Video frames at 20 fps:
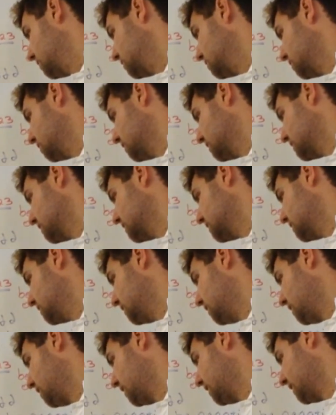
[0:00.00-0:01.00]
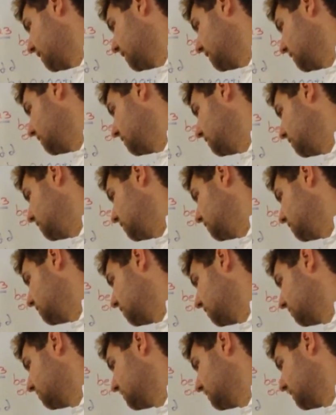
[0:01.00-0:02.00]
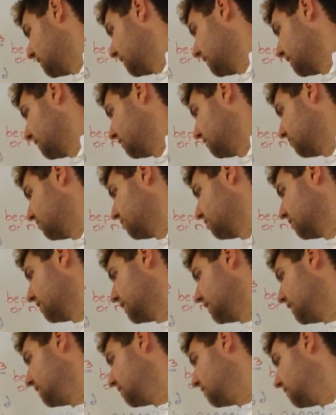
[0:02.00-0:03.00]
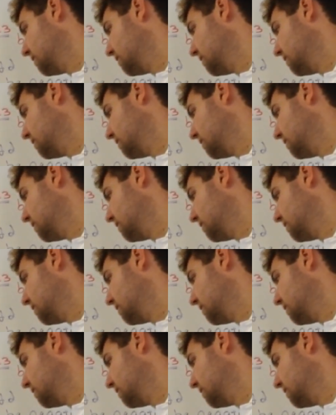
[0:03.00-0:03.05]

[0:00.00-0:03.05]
So this is 9 times negative 3,